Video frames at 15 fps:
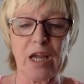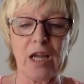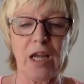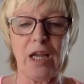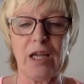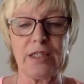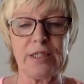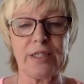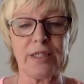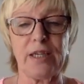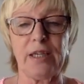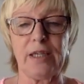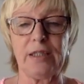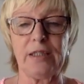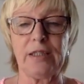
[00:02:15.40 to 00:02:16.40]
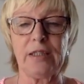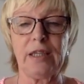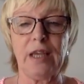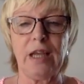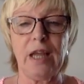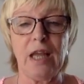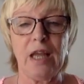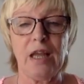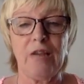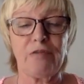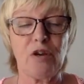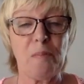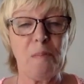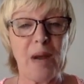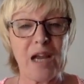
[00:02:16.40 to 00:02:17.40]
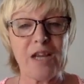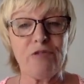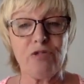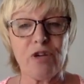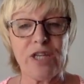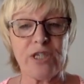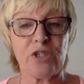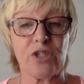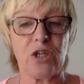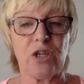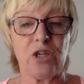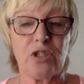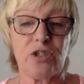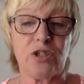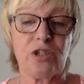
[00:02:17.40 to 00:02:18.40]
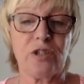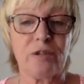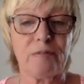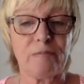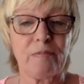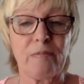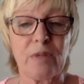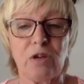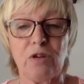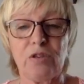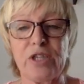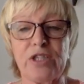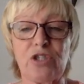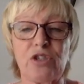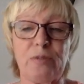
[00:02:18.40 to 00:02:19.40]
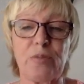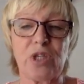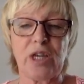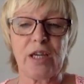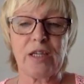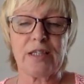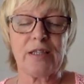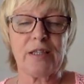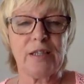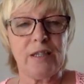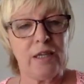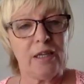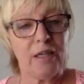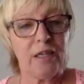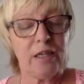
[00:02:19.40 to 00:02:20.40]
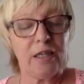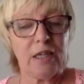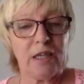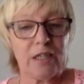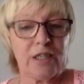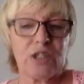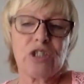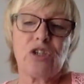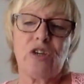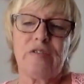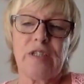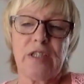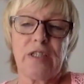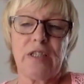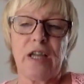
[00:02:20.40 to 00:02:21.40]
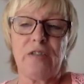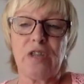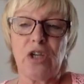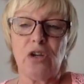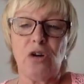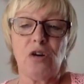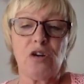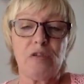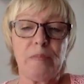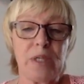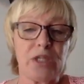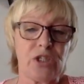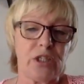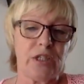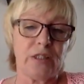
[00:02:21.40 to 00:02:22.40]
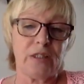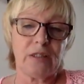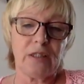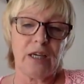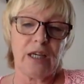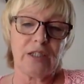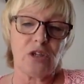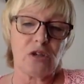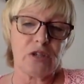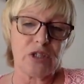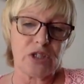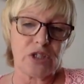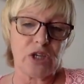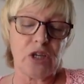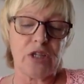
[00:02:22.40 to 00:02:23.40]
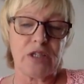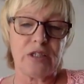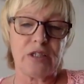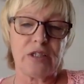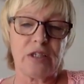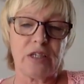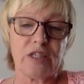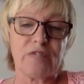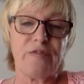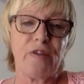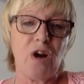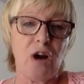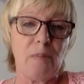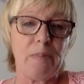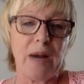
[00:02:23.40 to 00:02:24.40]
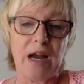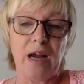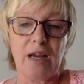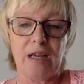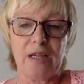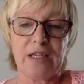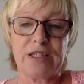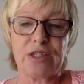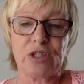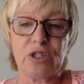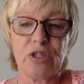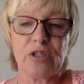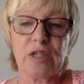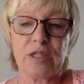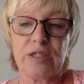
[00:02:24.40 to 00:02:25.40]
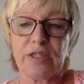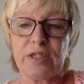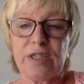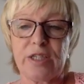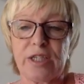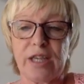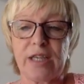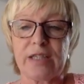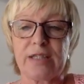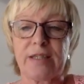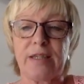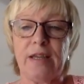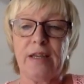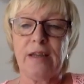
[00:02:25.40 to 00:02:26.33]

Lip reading: And from my research on this subject, I discovered that the Law Commission had concerns as far back as 2006,